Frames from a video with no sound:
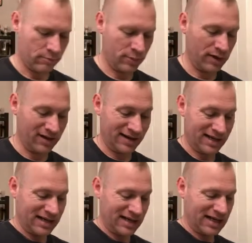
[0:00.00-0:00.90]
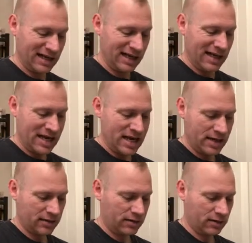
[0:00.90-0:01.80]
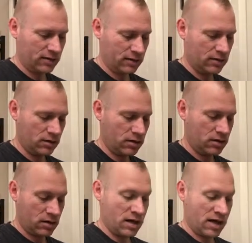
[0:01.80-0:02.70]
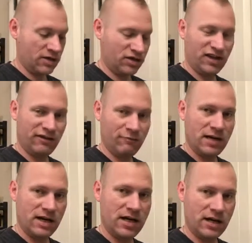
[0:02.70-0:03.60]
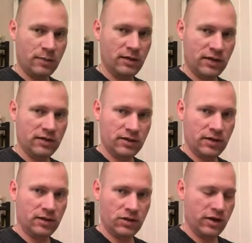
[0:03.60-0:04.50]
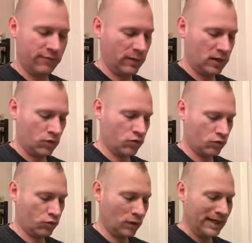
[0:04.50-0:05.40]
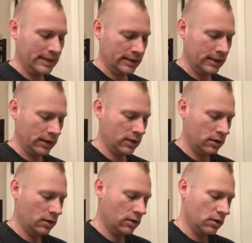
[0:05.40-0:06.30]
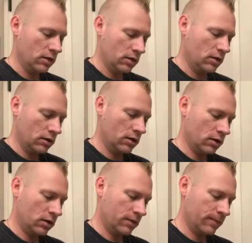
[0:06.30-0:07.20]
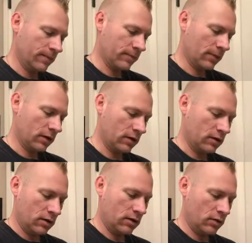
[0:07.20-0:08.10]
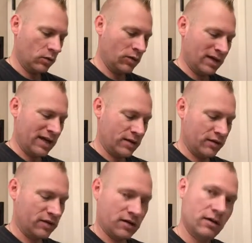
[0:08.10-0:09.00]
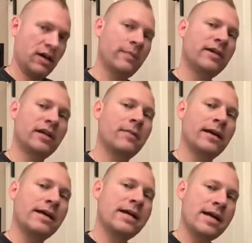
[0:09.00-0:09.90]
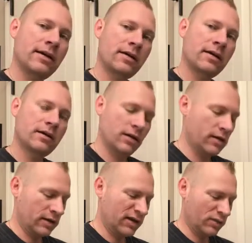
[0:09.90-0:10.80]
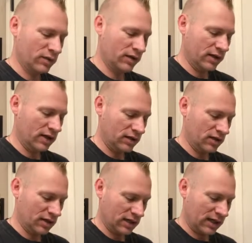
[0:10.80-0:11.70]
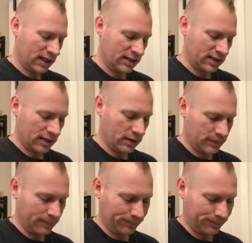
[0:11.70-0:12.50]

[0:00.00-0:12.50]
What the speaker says: But I can't not shave my neck because it'll drive me crazy. when the hairs start coming in on my neck, it gets really itchy and I can't stand it.